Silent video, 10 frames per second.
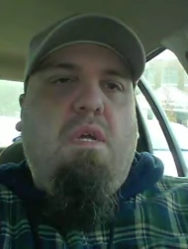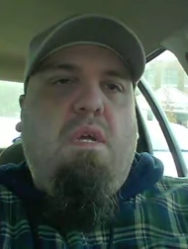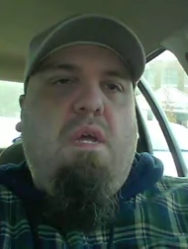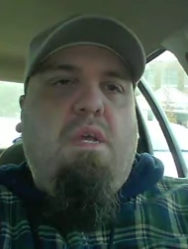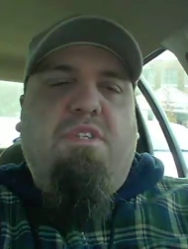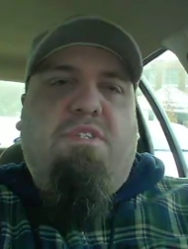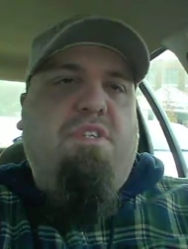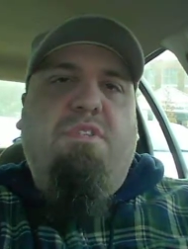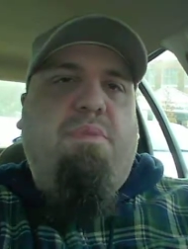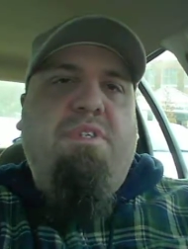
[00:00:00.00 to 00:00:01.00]
I just she's
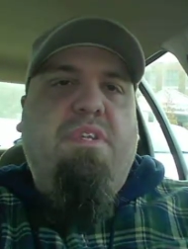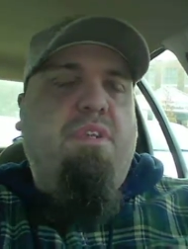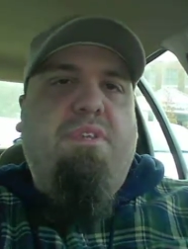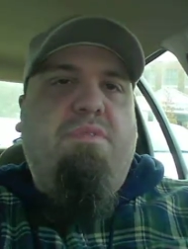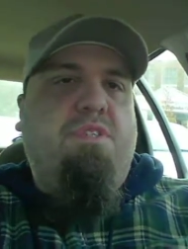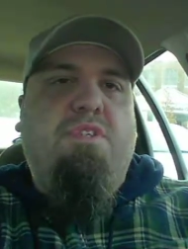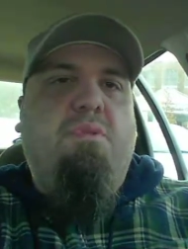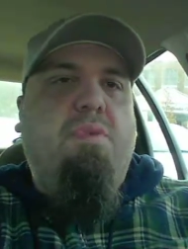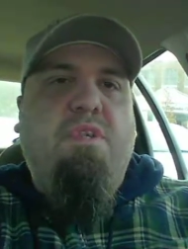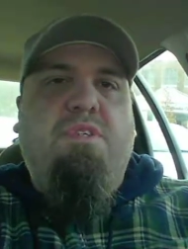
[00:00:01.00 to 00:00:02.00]
been dealing with so
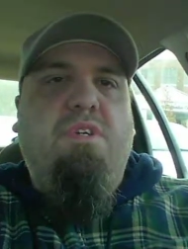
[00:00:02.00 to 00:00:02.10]
much.